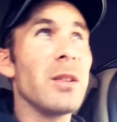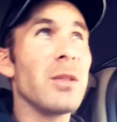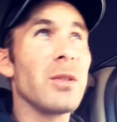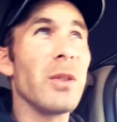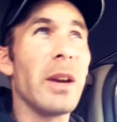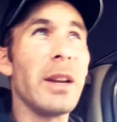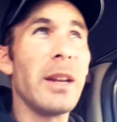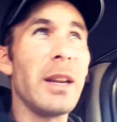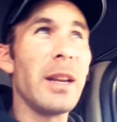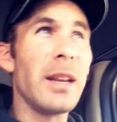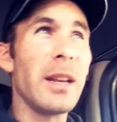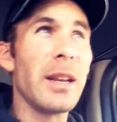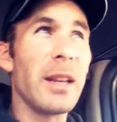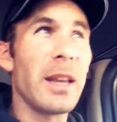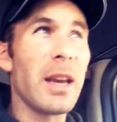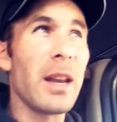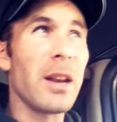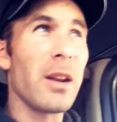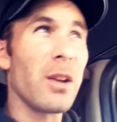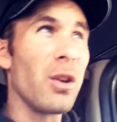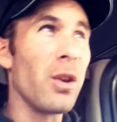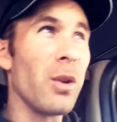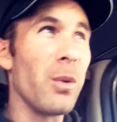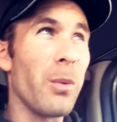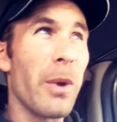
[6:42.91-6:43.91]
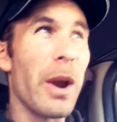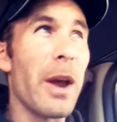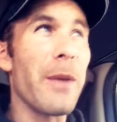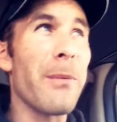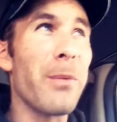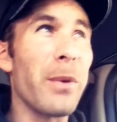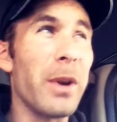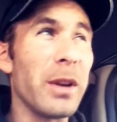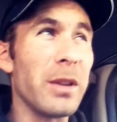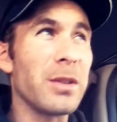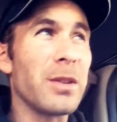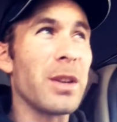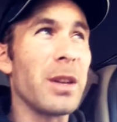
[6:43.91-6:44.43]
so I need to get a good
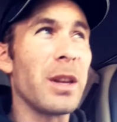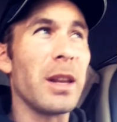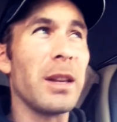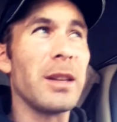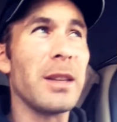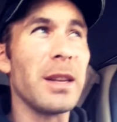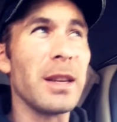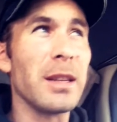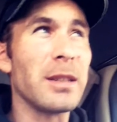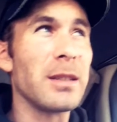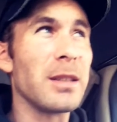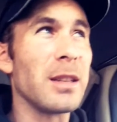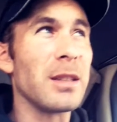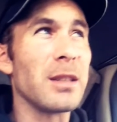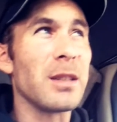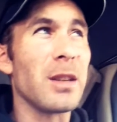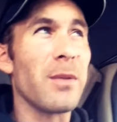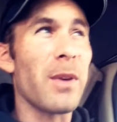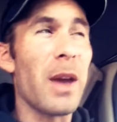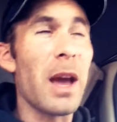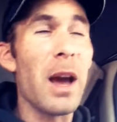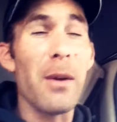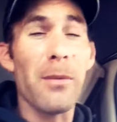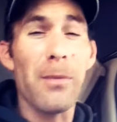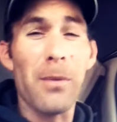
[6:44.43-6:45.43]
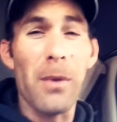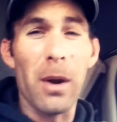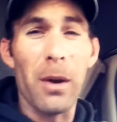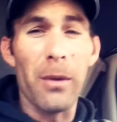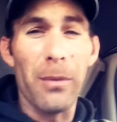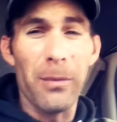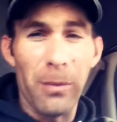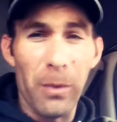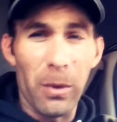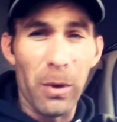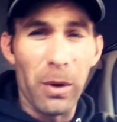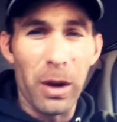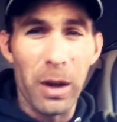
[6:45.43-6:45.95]
reference in the distance of how
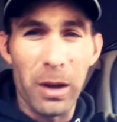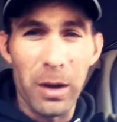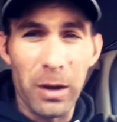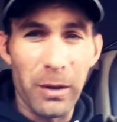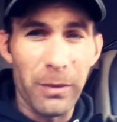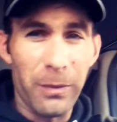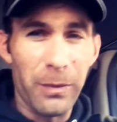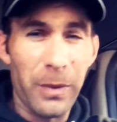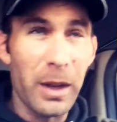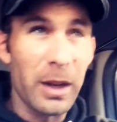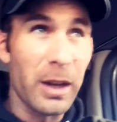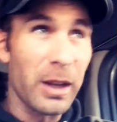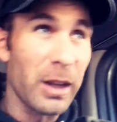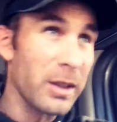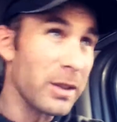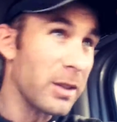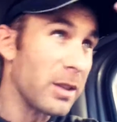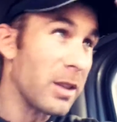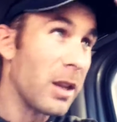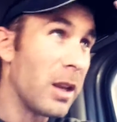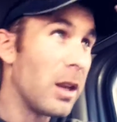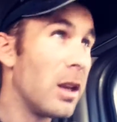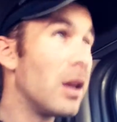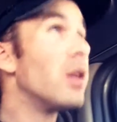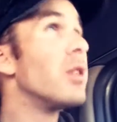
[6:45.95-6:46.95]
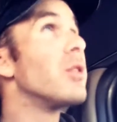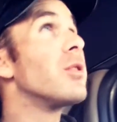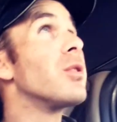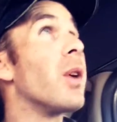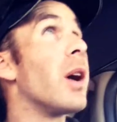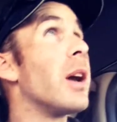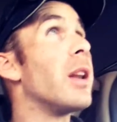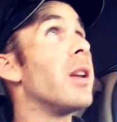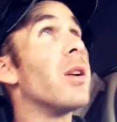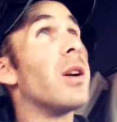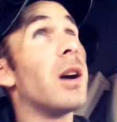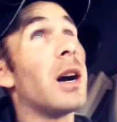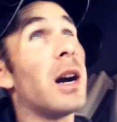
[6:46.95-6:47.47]
far 400 feet is,
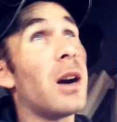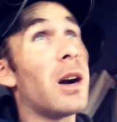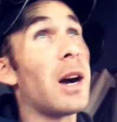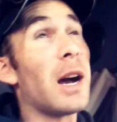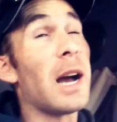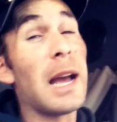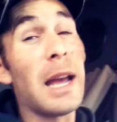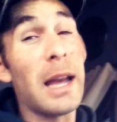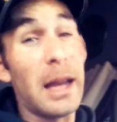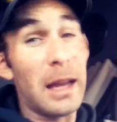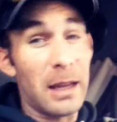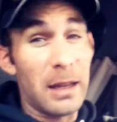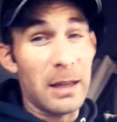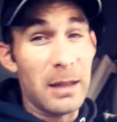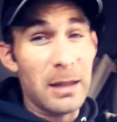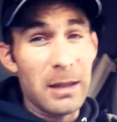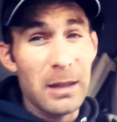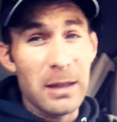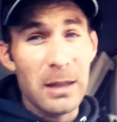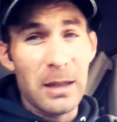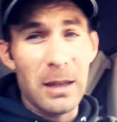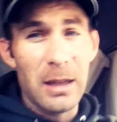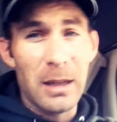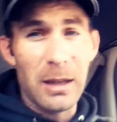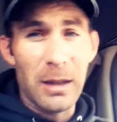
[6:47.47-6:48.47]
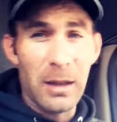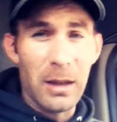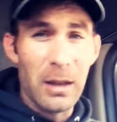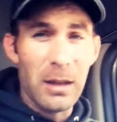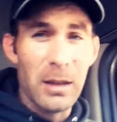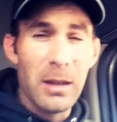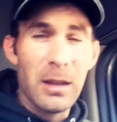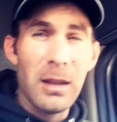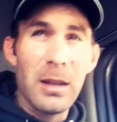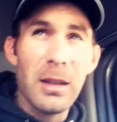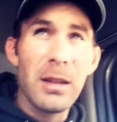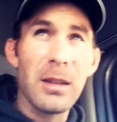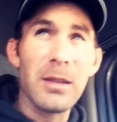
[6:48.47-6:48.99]
so I know how high,
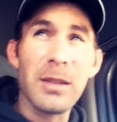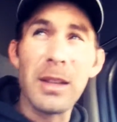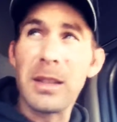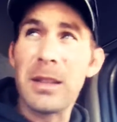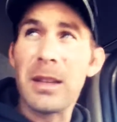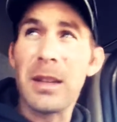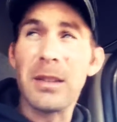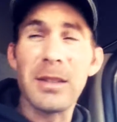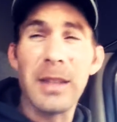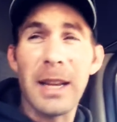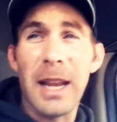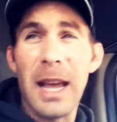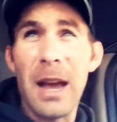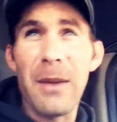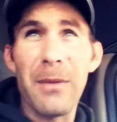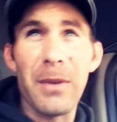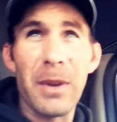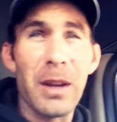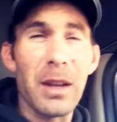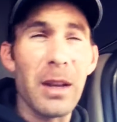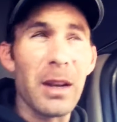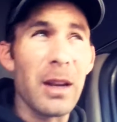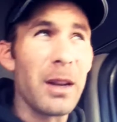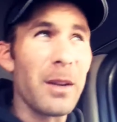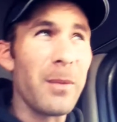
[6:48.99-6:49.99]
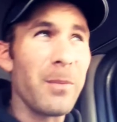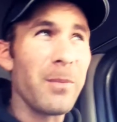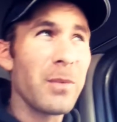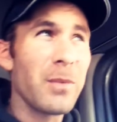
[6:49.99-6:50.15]
because it doesn't have an